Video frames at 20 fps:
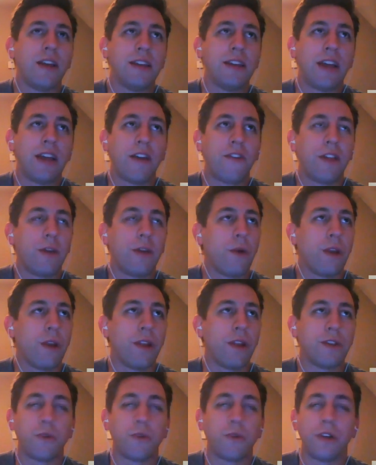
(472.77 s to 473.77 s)
definitely one of
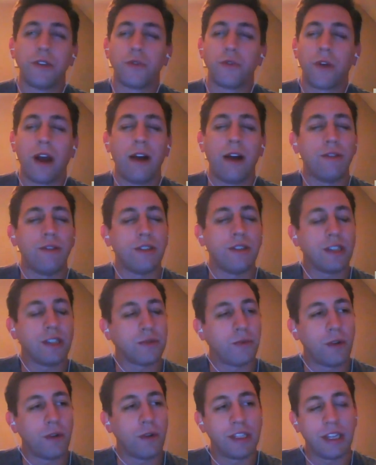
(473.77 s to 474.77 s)
those ones where I was
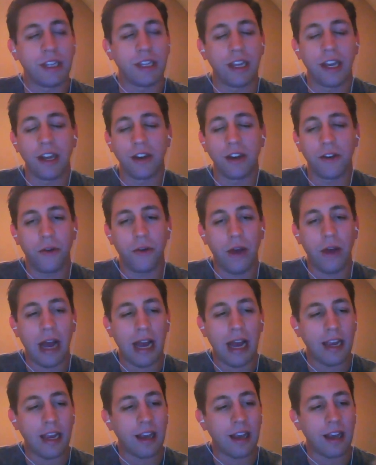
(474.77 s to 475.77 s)
just once again
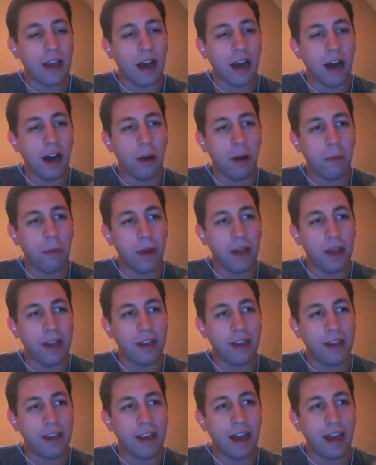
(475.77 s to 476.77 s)
cracking up,
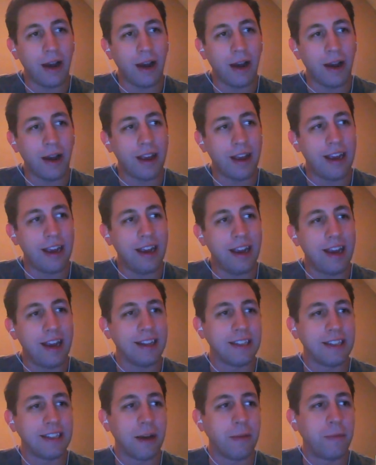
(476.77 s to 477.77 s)
and yeah, he
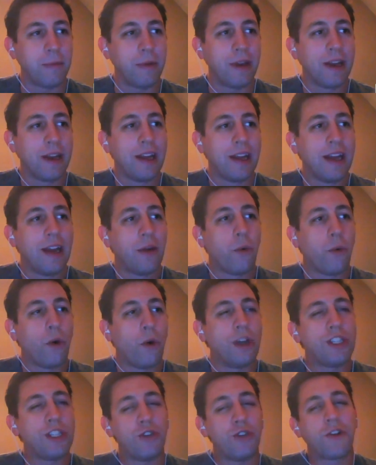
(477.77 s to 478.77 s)
ends up
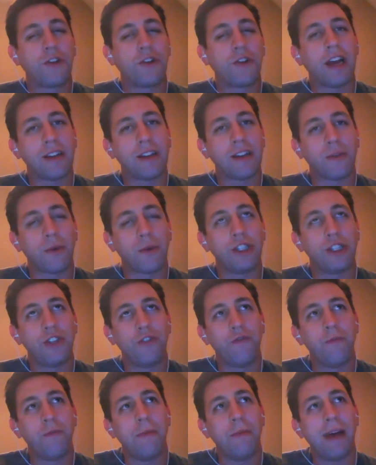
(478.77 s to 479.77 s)
once you've
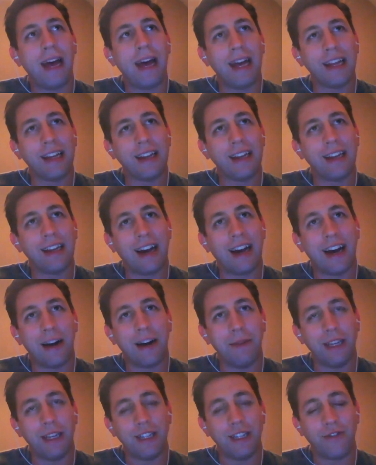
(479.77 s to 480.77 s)
met
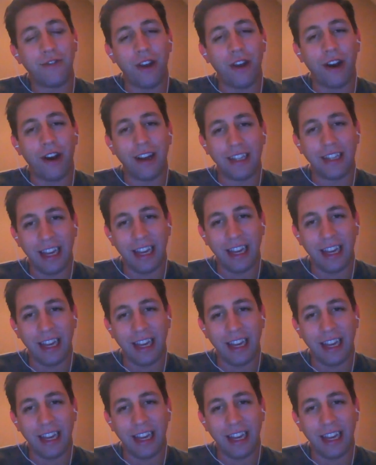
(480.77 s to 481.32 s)
his fiancée